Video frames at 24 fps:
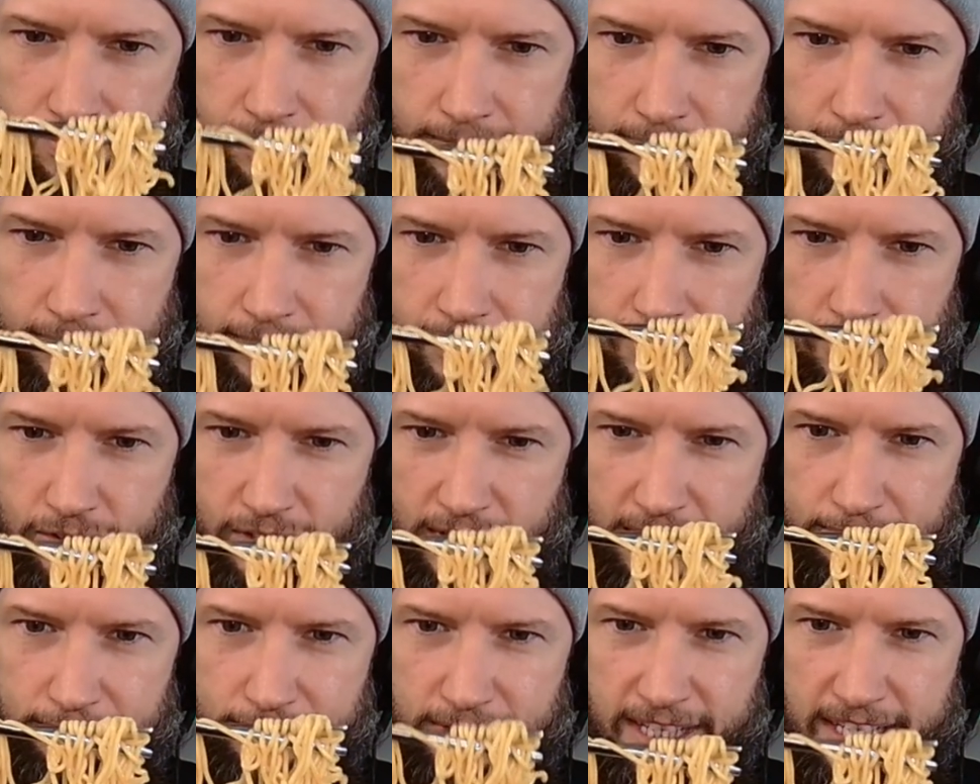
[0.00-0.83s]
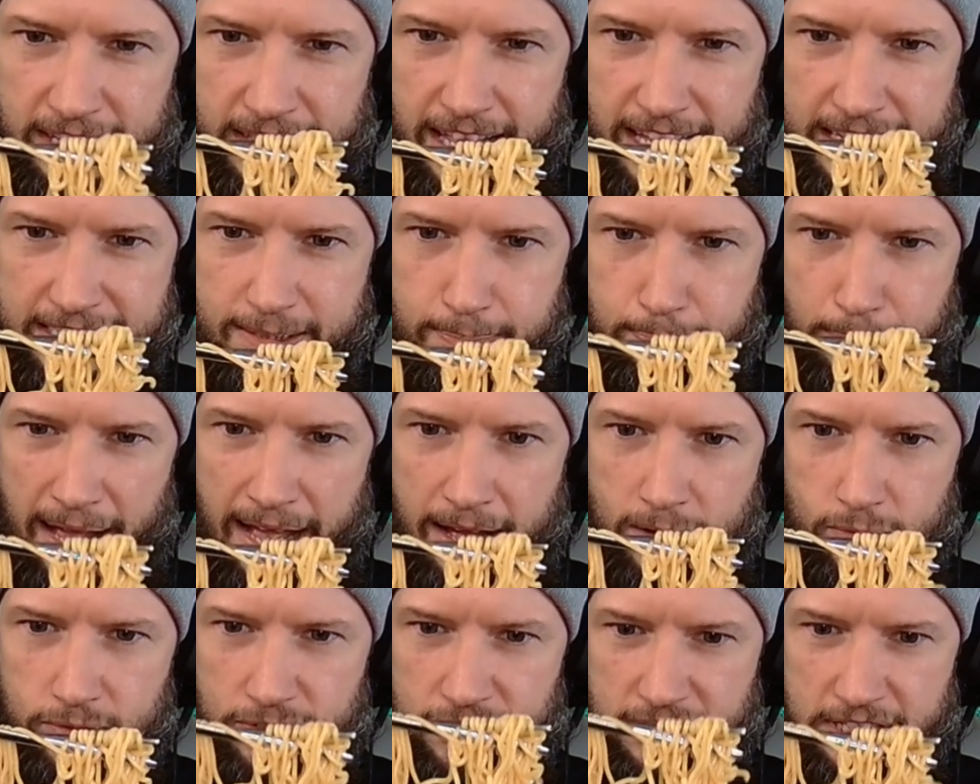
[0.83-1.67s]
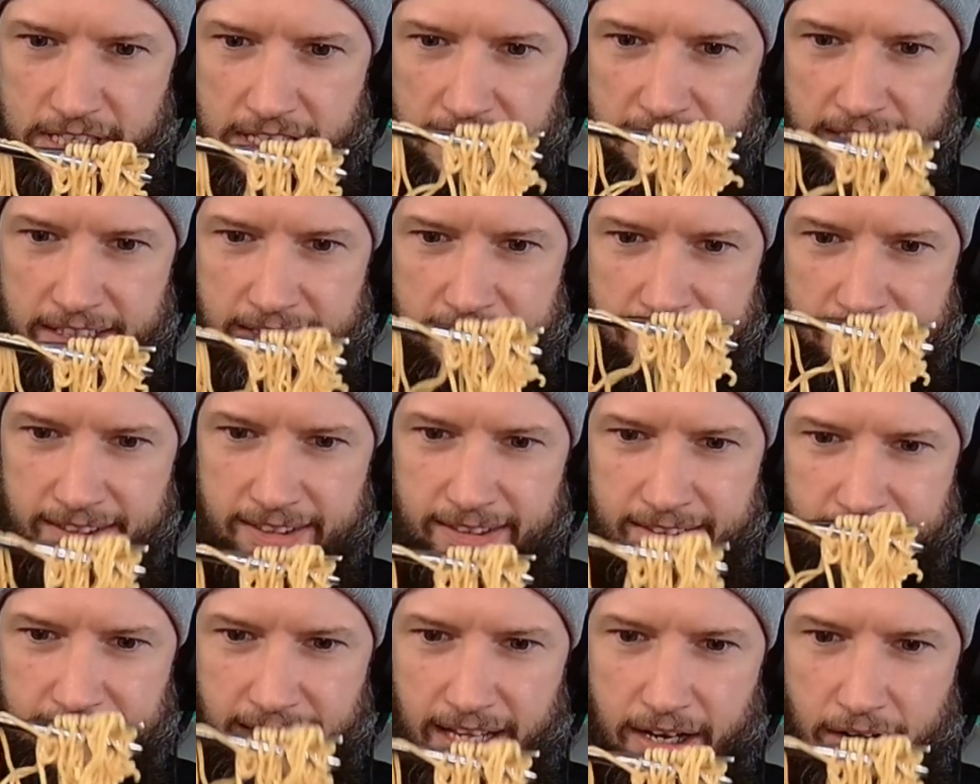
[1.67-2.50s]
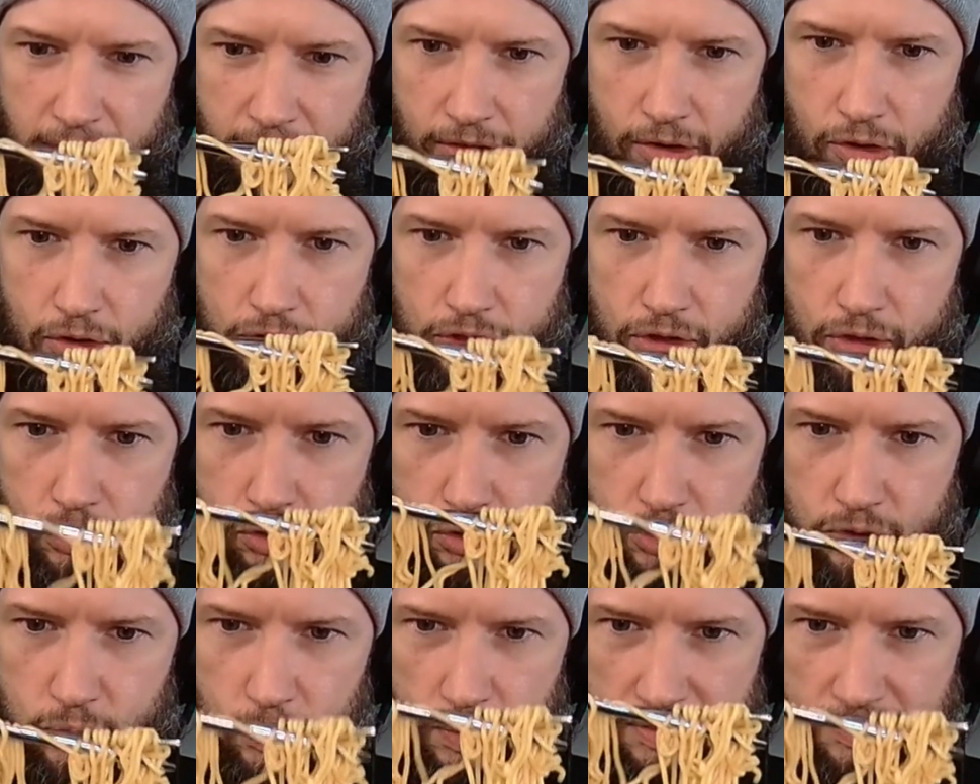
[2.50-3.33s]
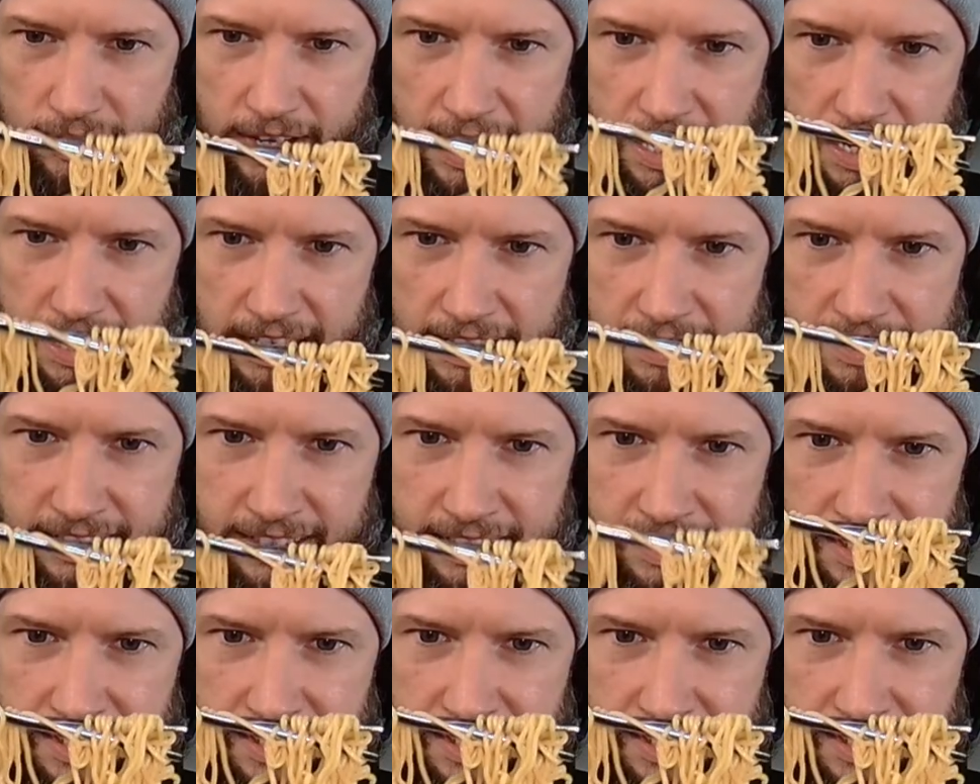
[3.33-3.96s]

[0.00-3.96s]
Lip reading: they're definitely less bouncy than other noodles we've had.